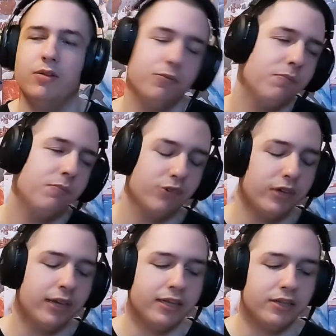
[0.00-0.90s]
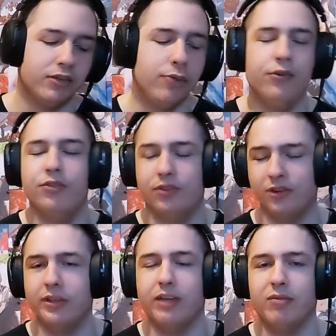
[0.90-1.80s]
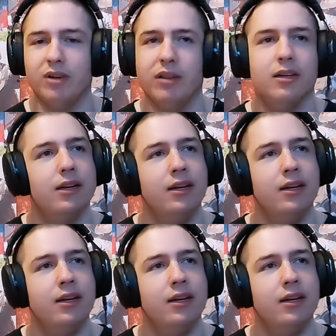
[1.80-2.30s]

it's probably like obvious on camera,